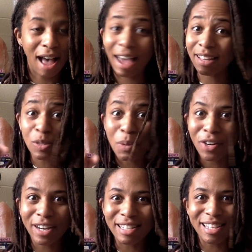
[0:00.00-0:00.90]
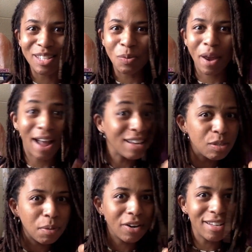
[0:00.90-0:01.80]
I experienced this one, I
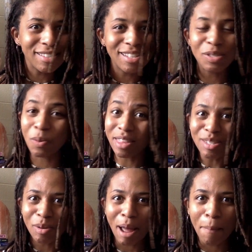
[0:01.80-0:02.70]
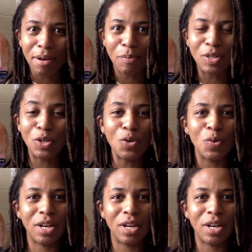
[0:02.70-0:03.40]
experienced this one happened to me too.